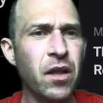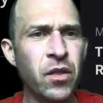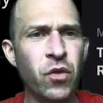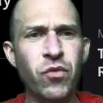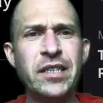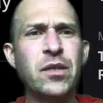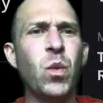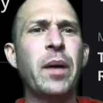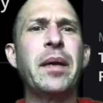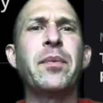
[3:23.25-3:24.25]
The reason
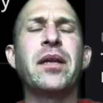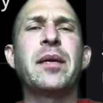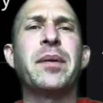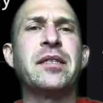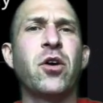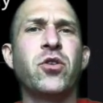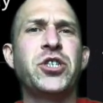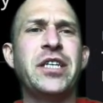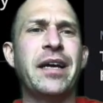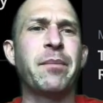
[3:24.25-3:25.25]
why people like
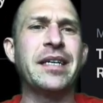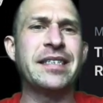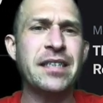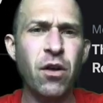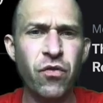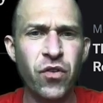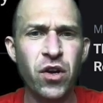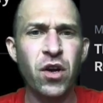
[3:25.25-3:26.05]
Pentoshi and myself